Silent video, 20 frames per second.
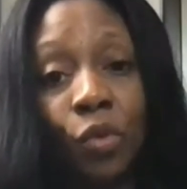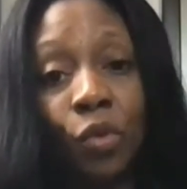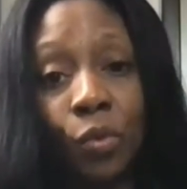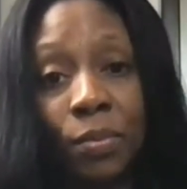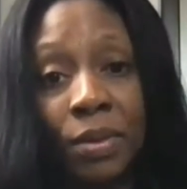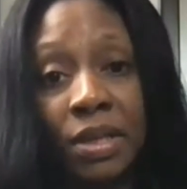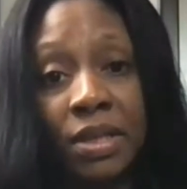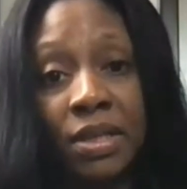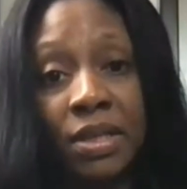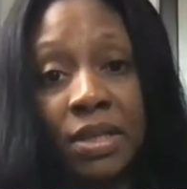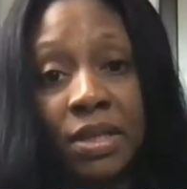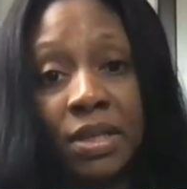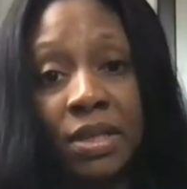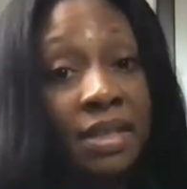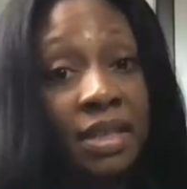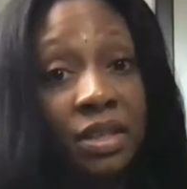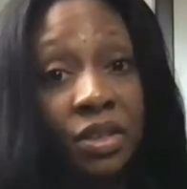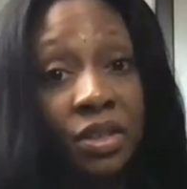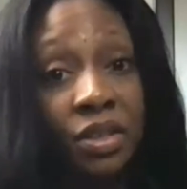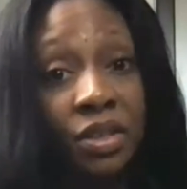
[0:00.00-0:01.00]
Obesity
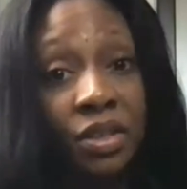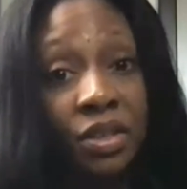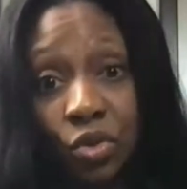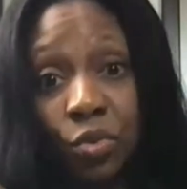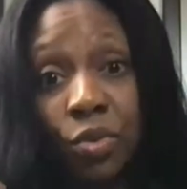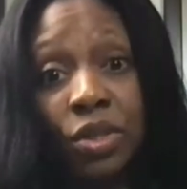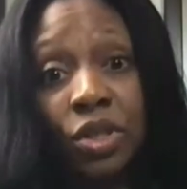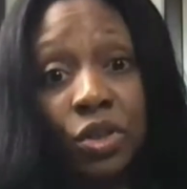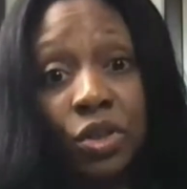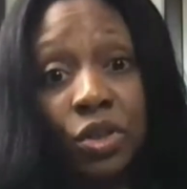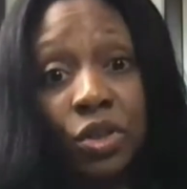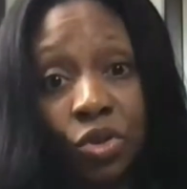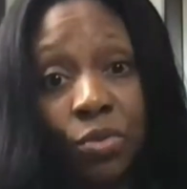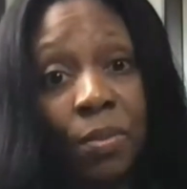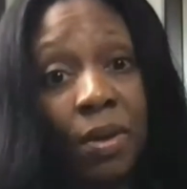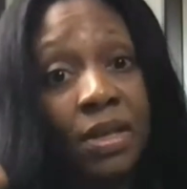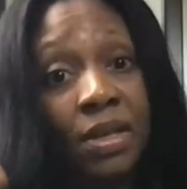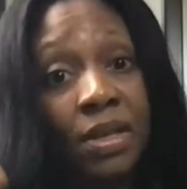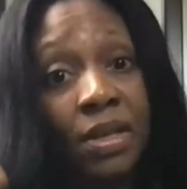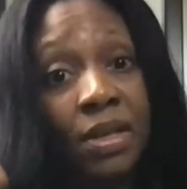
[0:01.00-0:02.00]
Medicine, do a
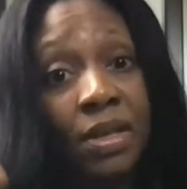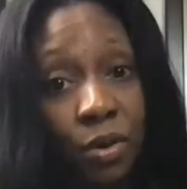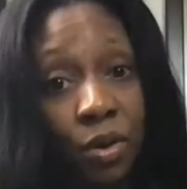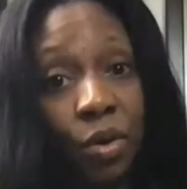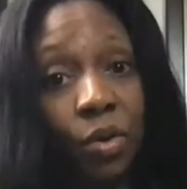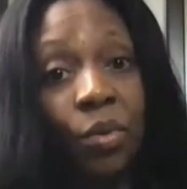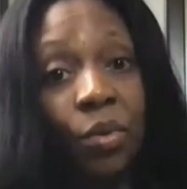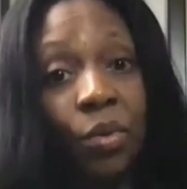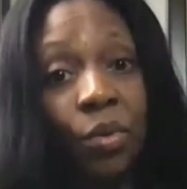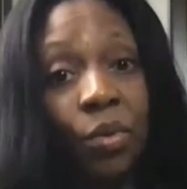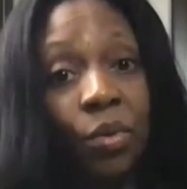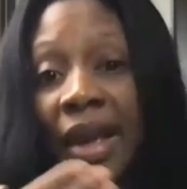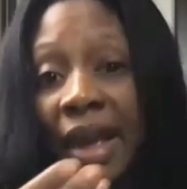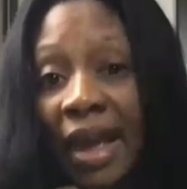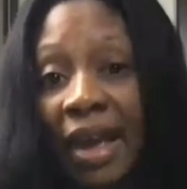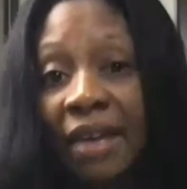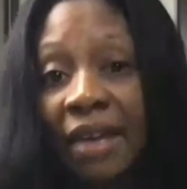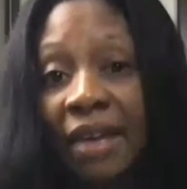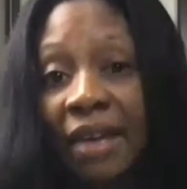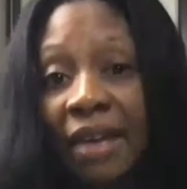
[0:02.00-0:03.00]
search by zip code,
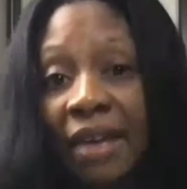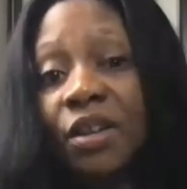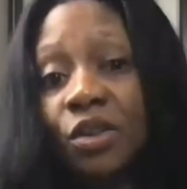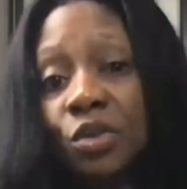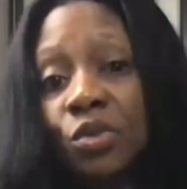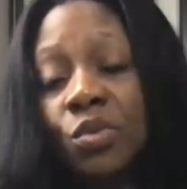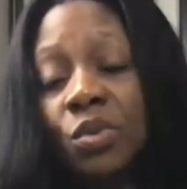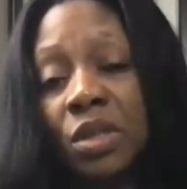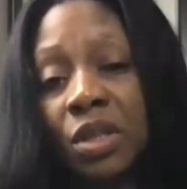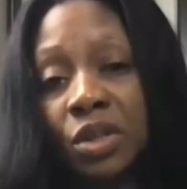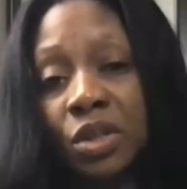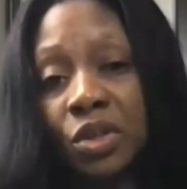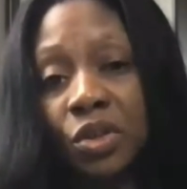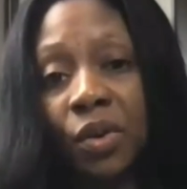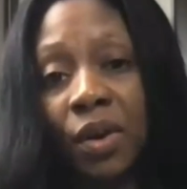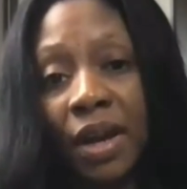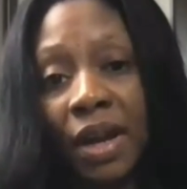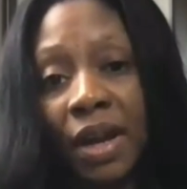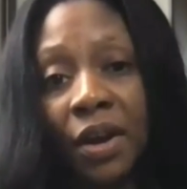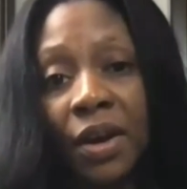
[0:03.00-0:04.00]
and find who's
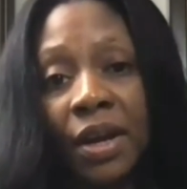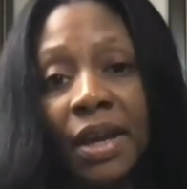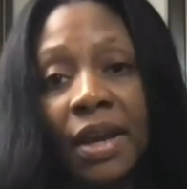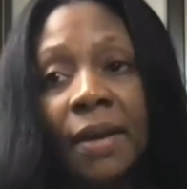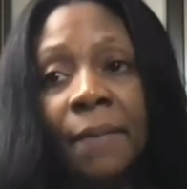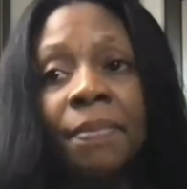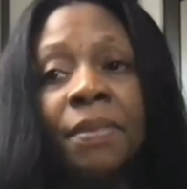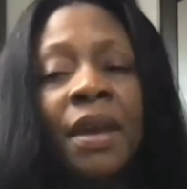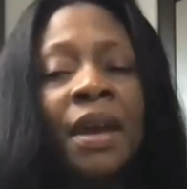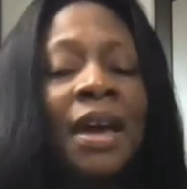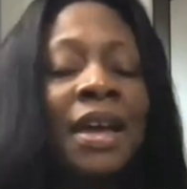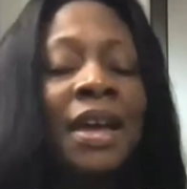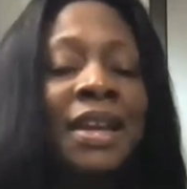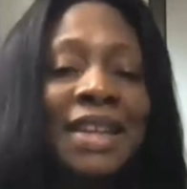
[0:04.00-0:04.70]
in your area.